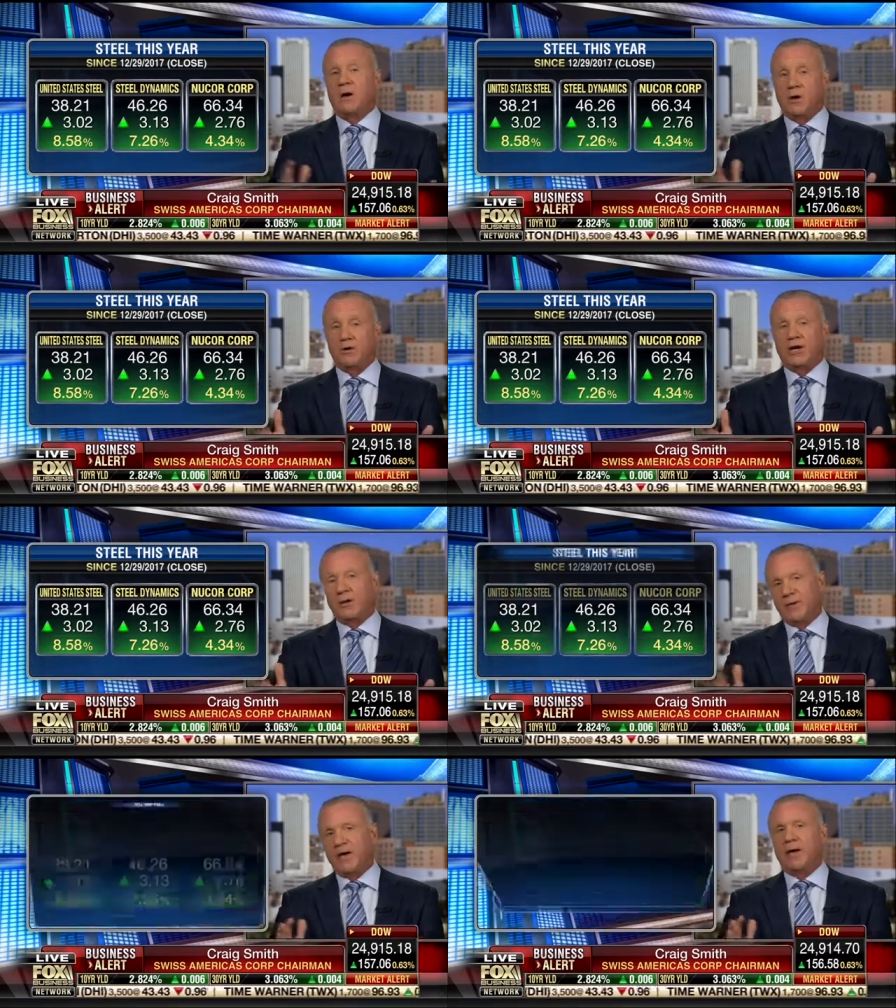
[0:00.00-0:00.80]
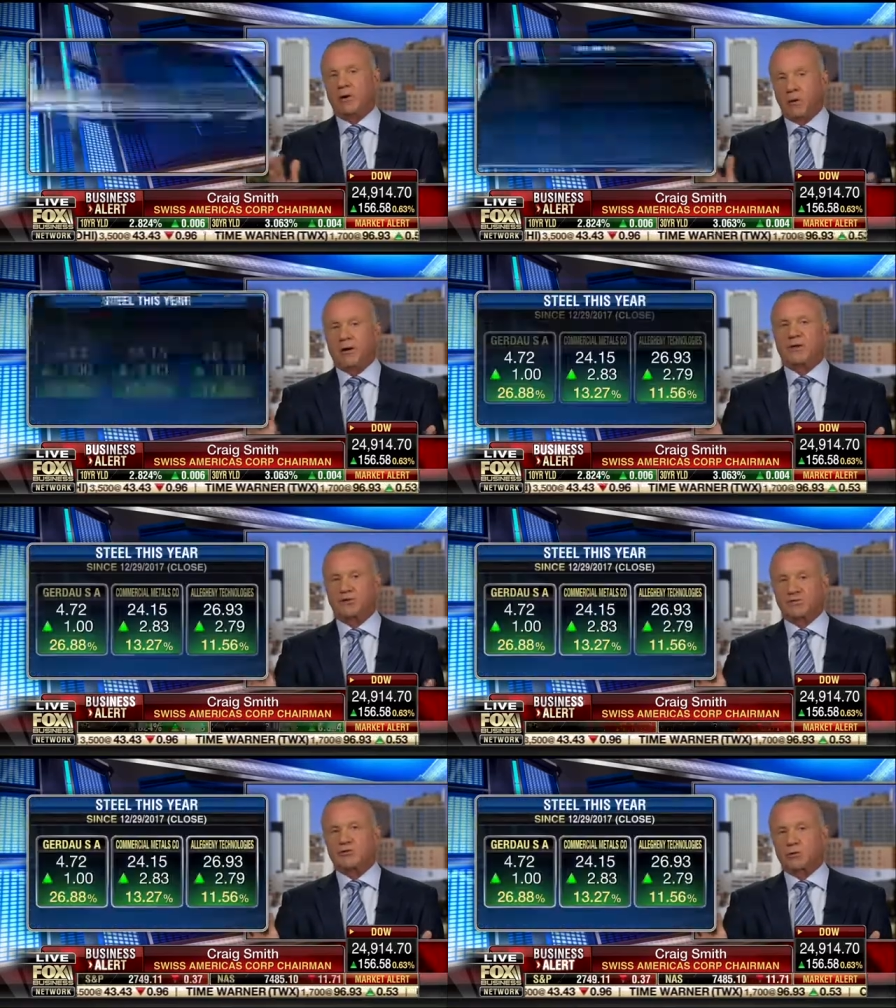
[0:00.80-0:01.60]
okay, we got away with it
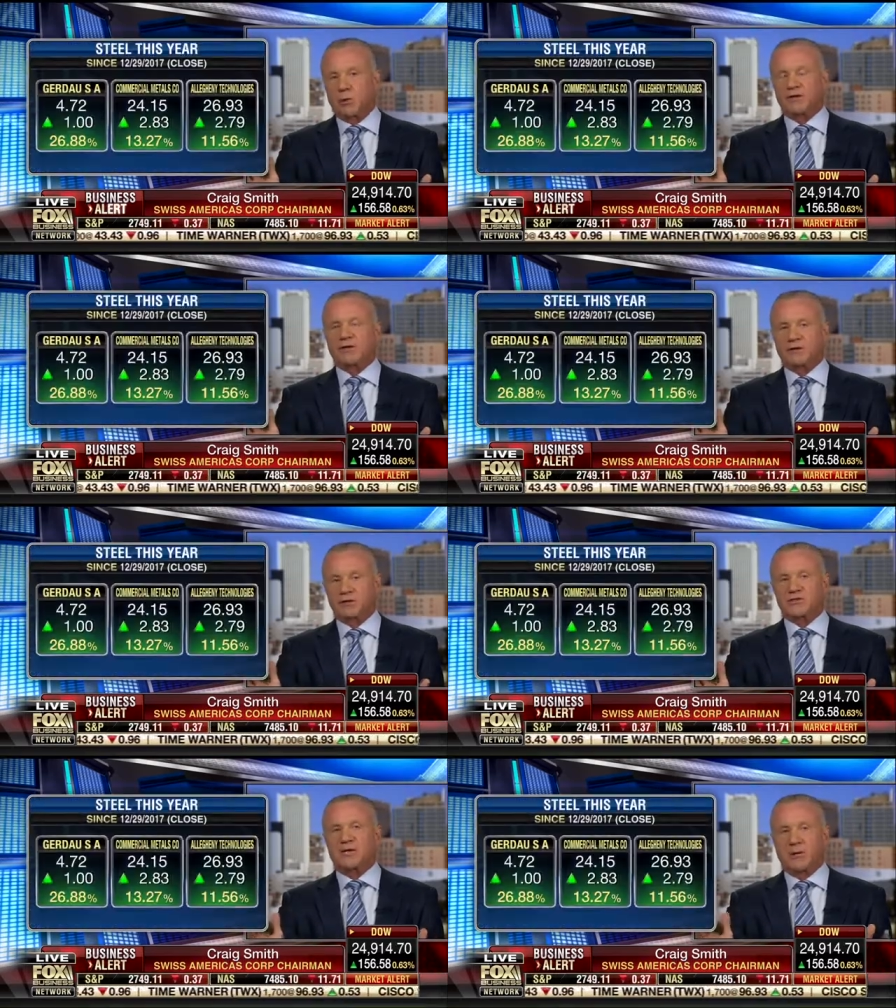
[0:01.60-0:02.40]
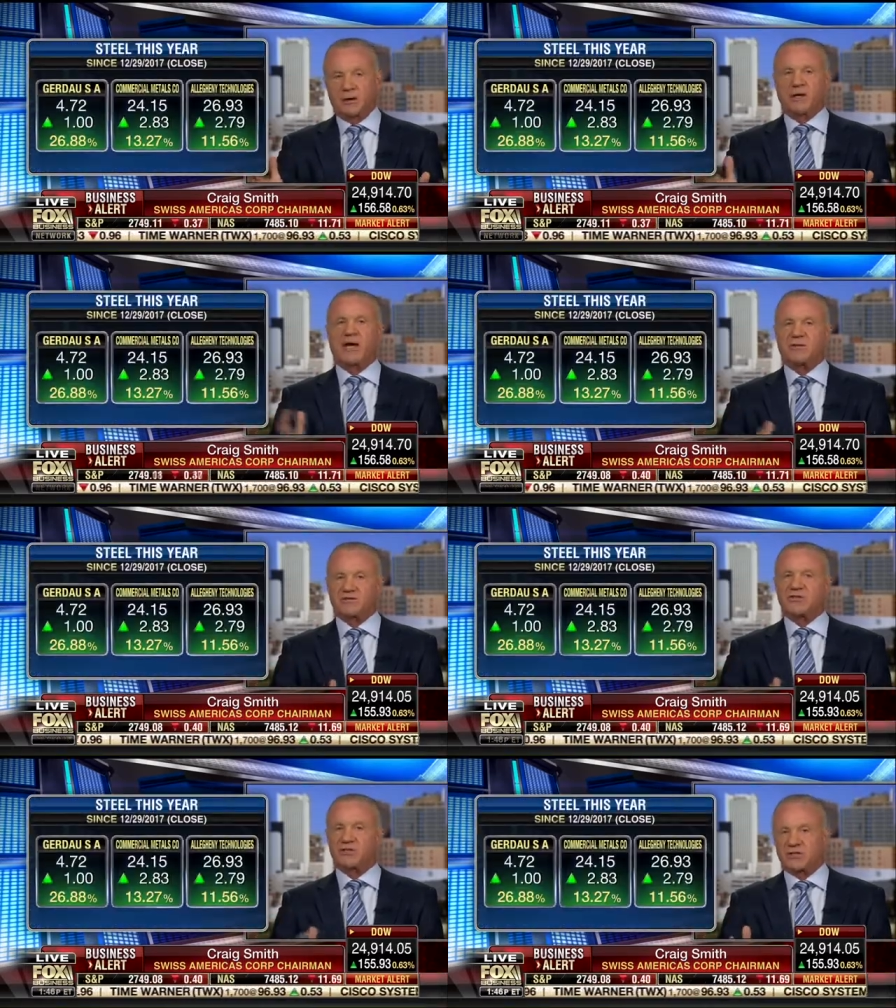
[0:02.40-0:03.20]
for 20 years. Now we're going to have
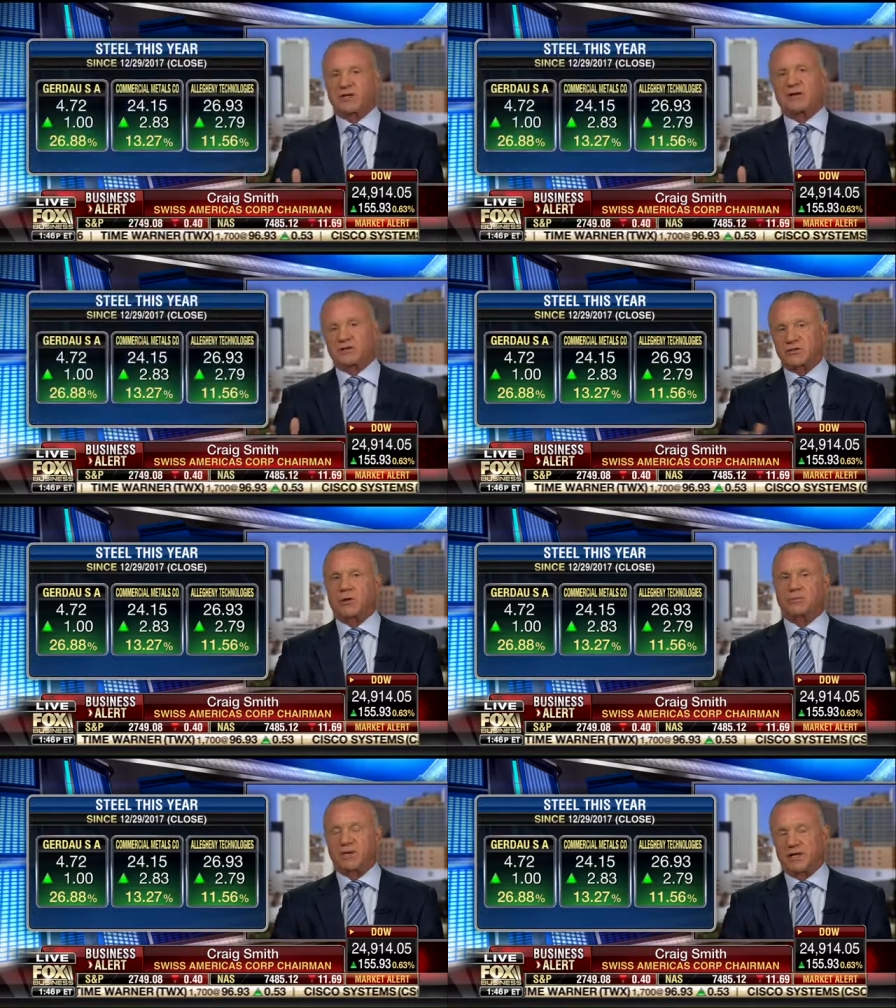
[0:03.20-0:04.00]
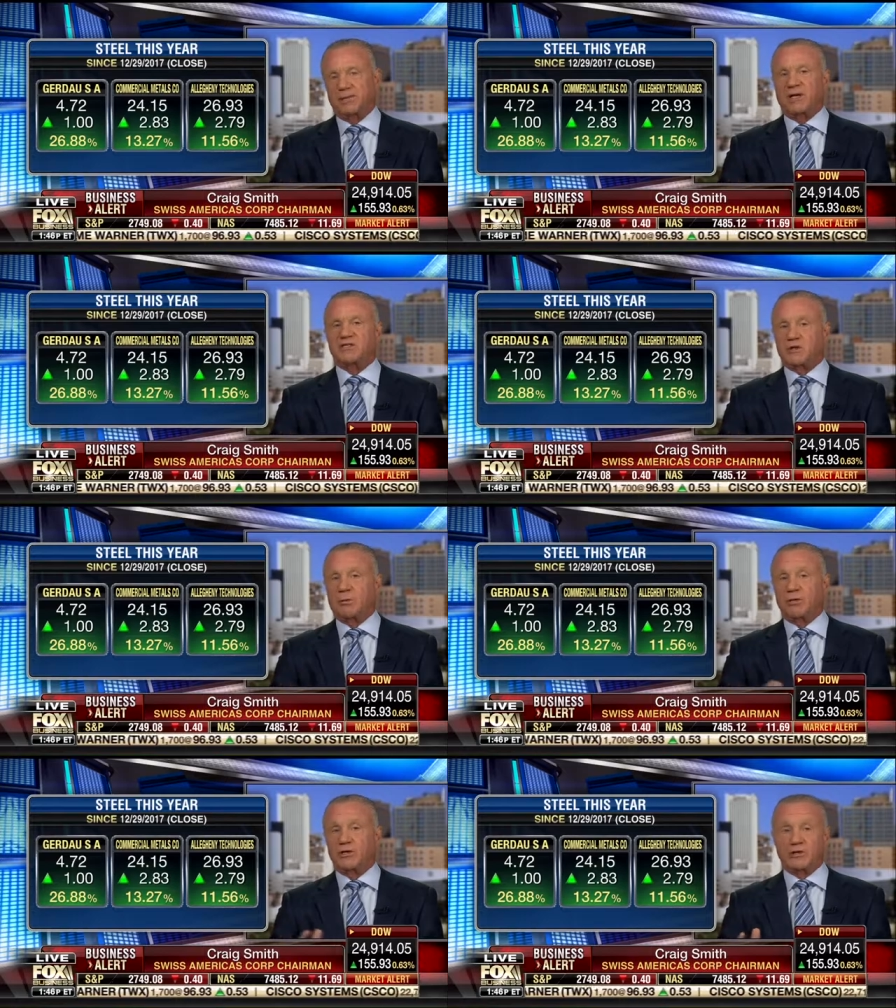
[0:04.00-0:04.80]
to sit down and start playing by some
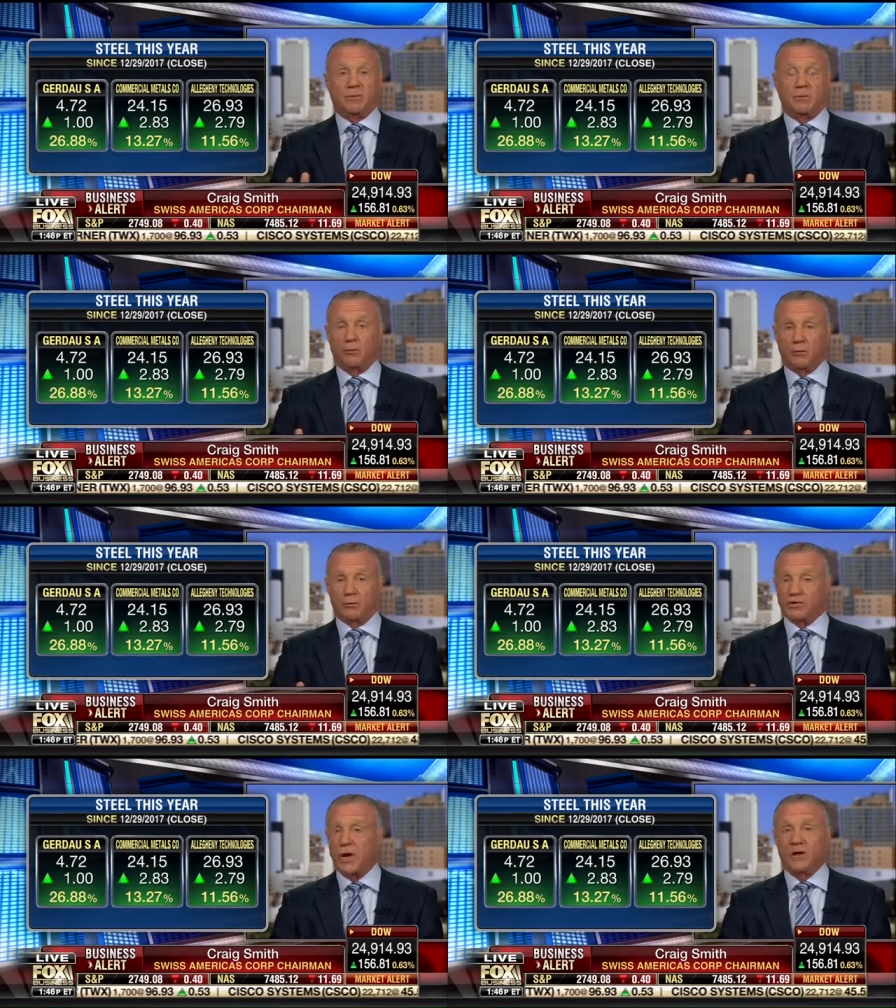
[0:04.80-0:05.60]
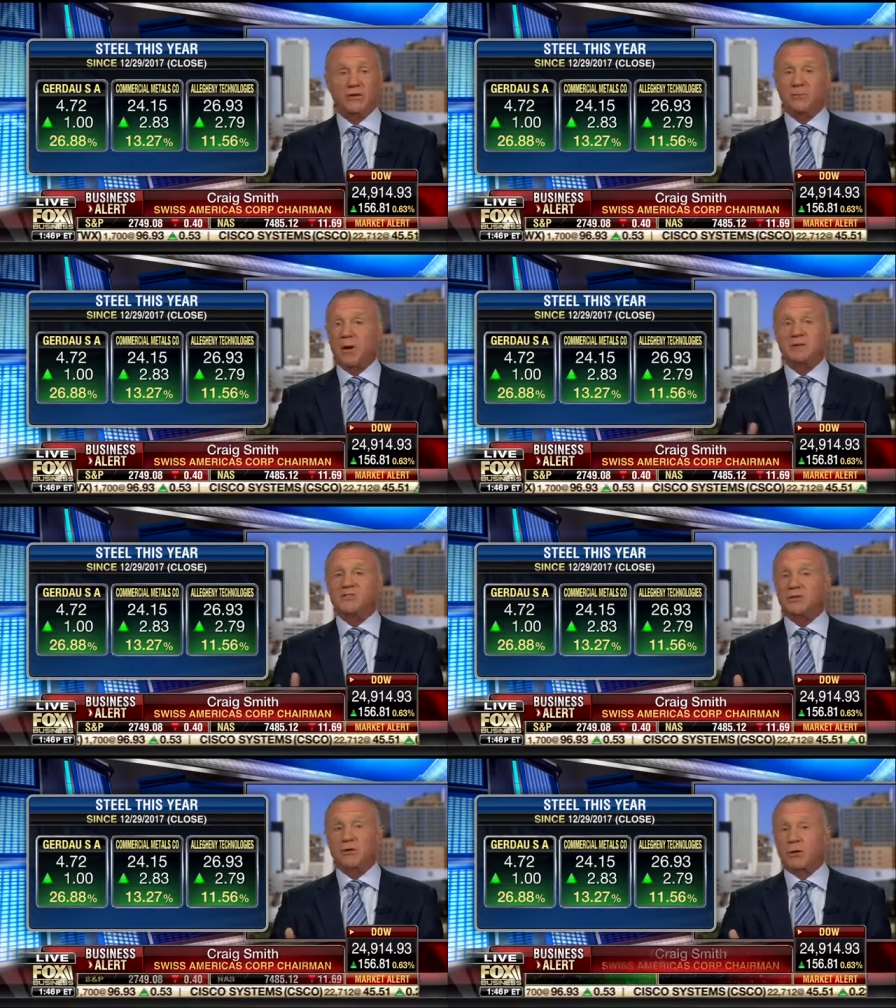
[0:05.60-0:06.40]
reasonable rules. Yeah. They're probably
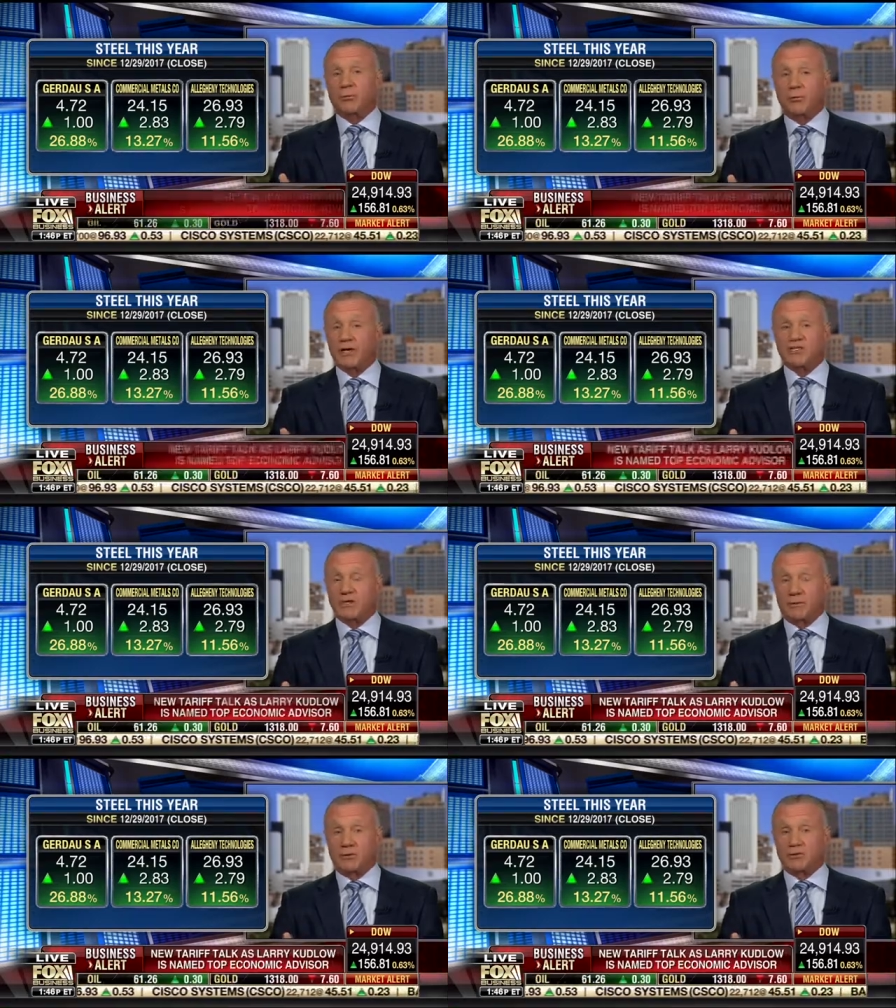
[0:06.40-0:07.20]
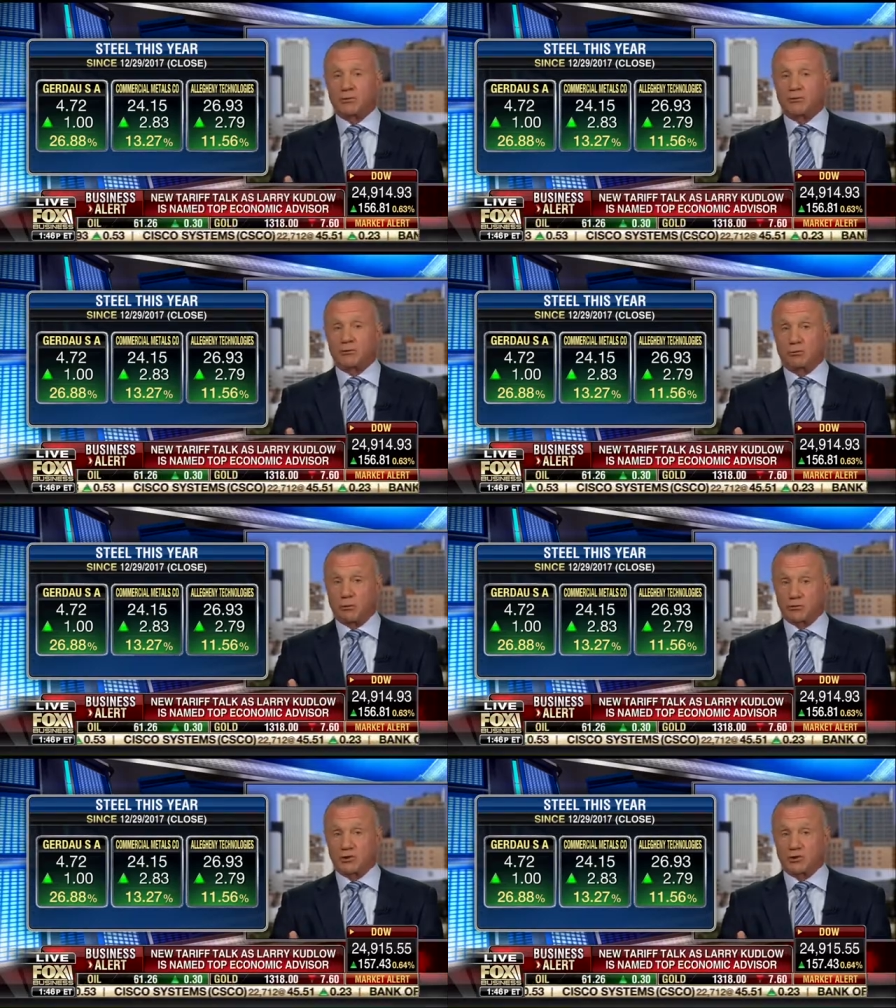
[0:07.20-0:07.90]
still going to break some of those rules,